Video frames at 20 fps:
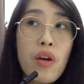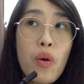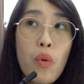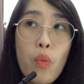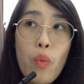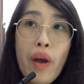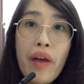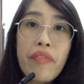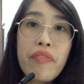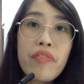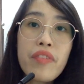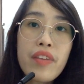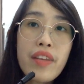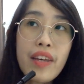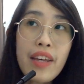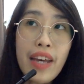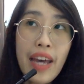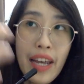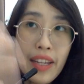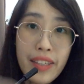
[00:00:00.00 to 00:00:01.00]
When
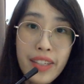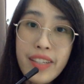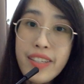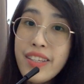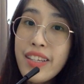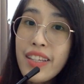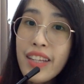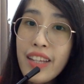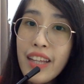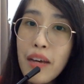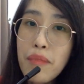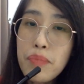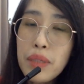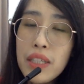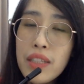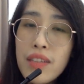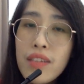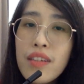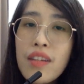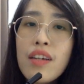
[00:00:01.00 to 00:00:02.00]
an incident happens,